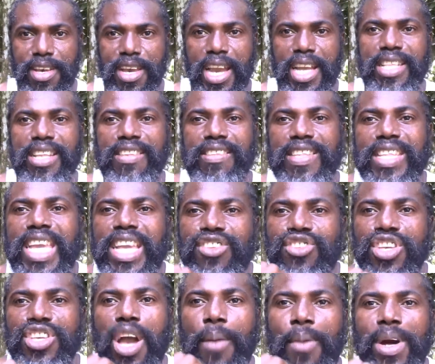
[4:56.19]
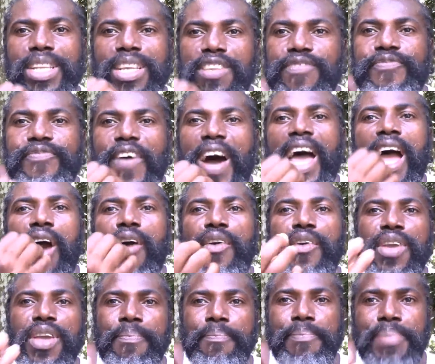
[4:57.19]
It is teaching about this
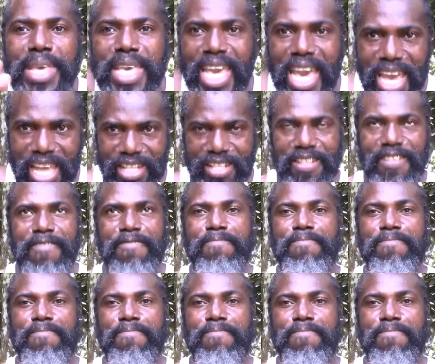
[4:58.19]
fiery being